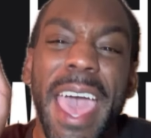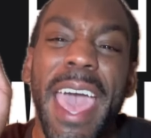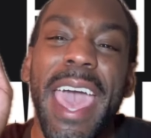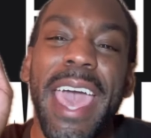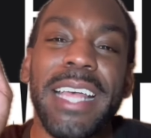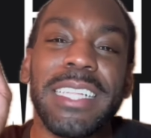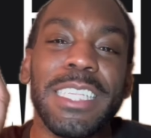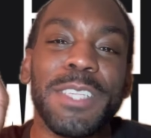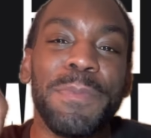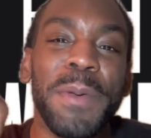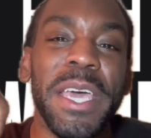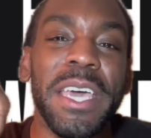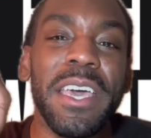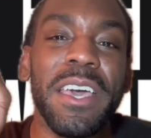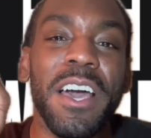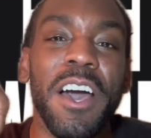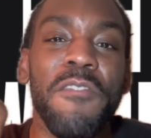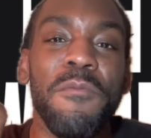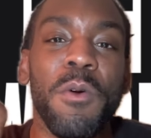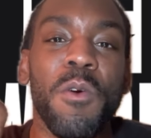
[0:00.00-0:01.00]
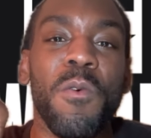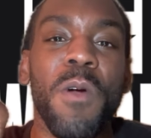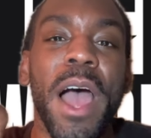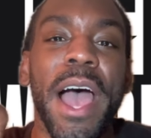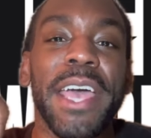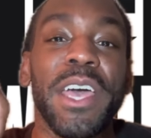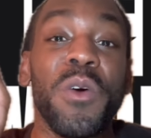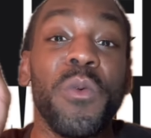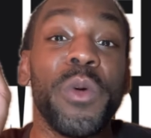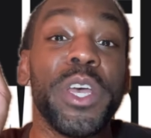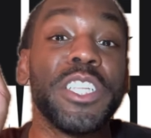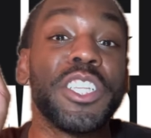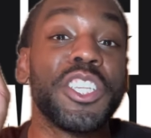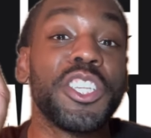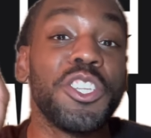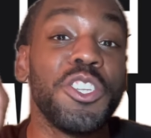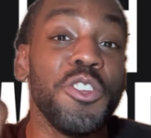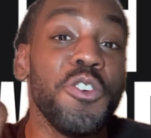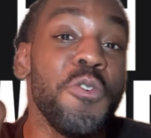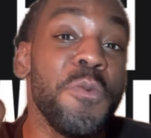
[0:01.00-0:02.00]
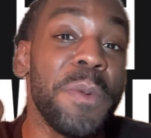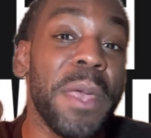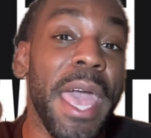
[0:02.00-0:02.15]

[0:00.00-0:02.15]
And speaking of Mariah, when Snoop